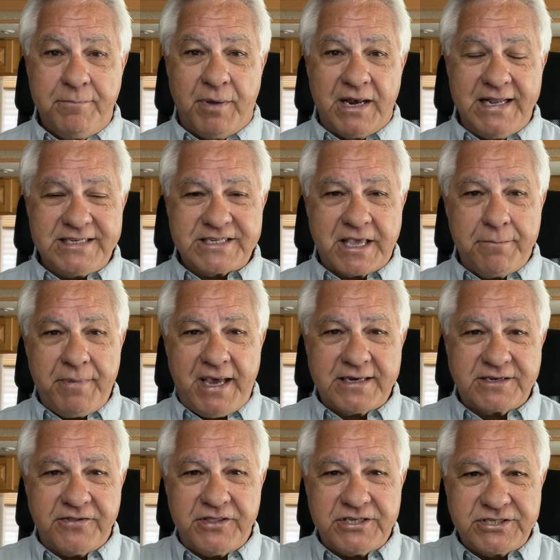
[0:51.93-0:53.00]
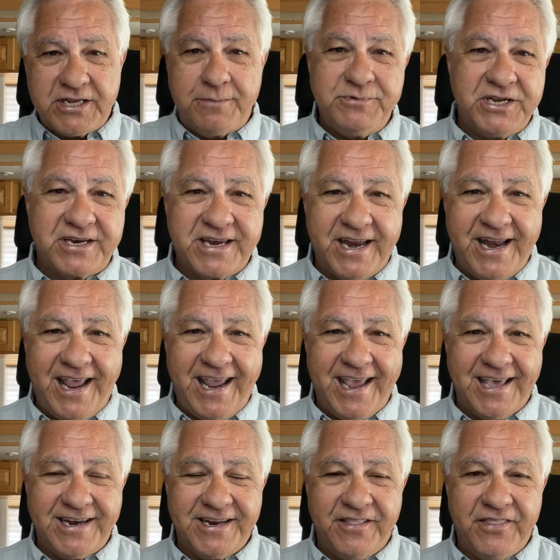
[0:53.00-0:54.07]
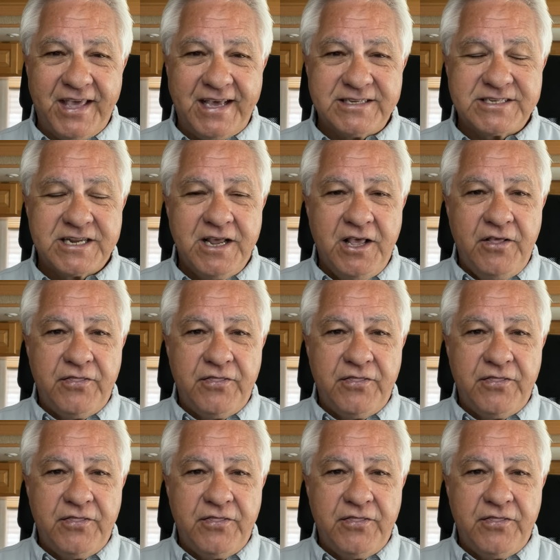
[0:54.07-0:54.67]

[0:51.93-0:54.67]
But let's get back to the subject at hand, and that's